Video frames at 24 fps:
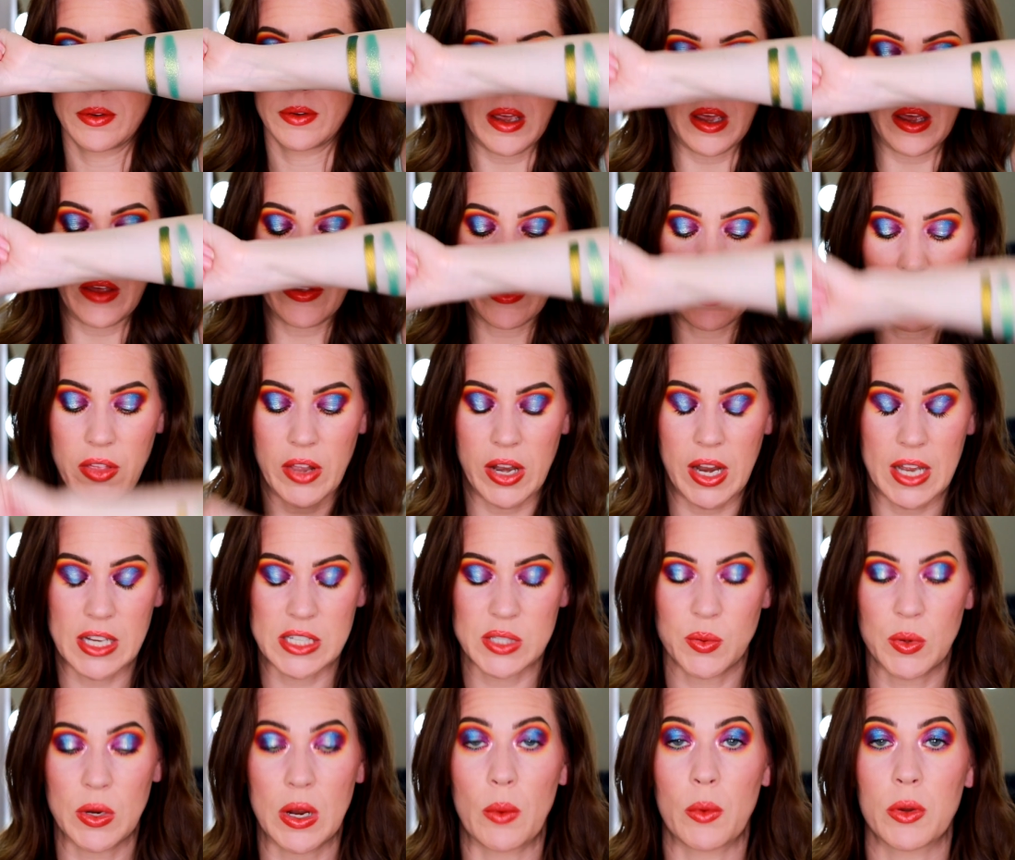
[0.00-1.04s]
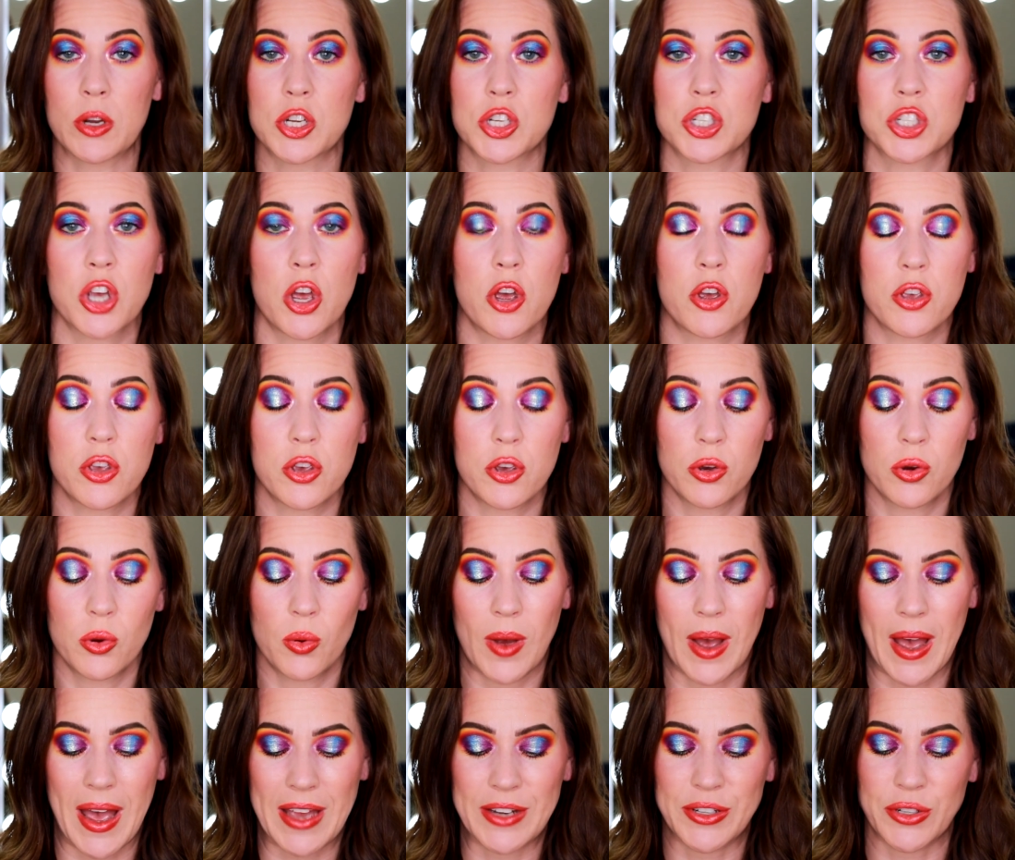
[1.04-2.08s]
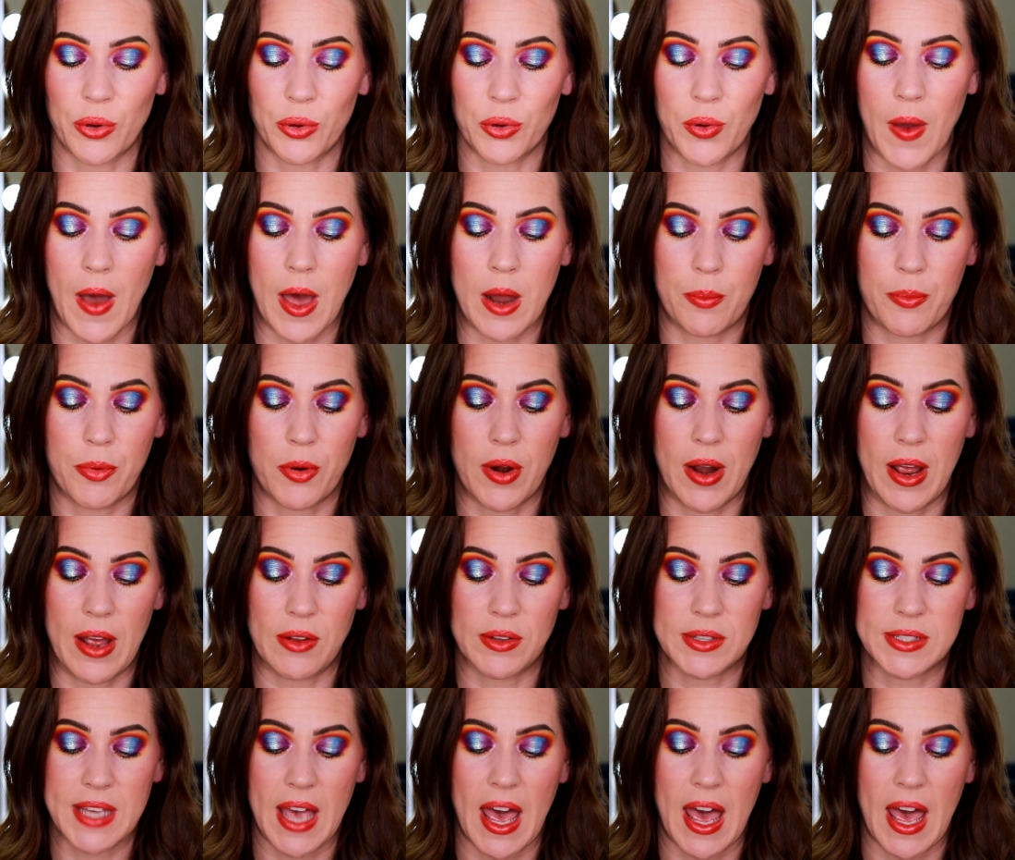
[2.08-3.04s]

And then the next one I want to show you, I don't know how to pronounce.